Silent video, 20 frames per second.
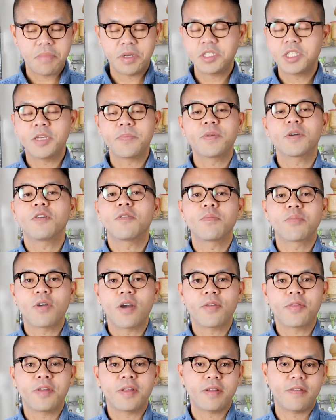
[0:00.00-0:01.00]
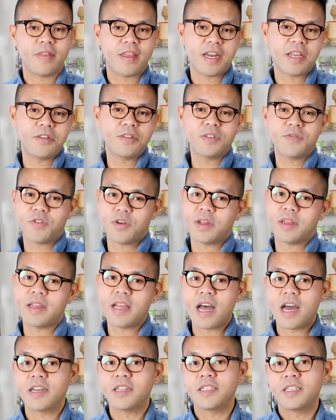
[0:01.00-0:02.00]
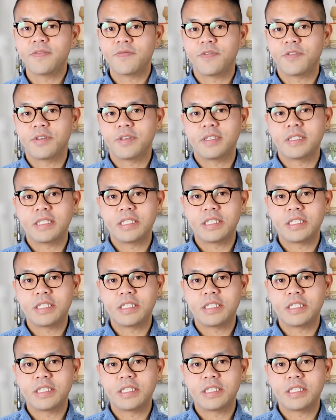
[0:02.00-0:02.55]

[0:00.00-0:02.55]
my typical broth that I use for a lot of different